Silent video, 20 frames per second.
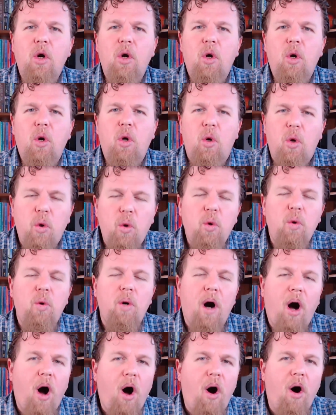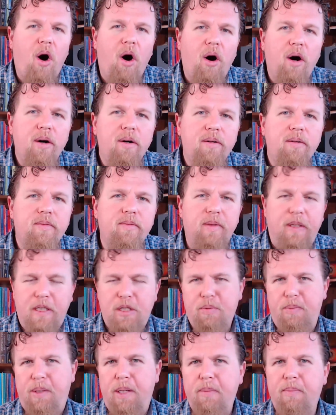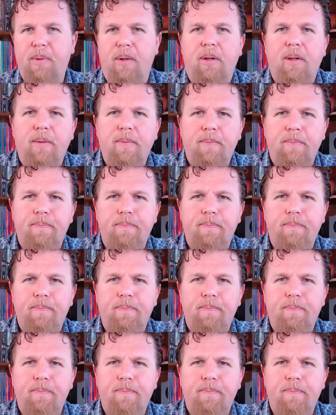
Who are these people?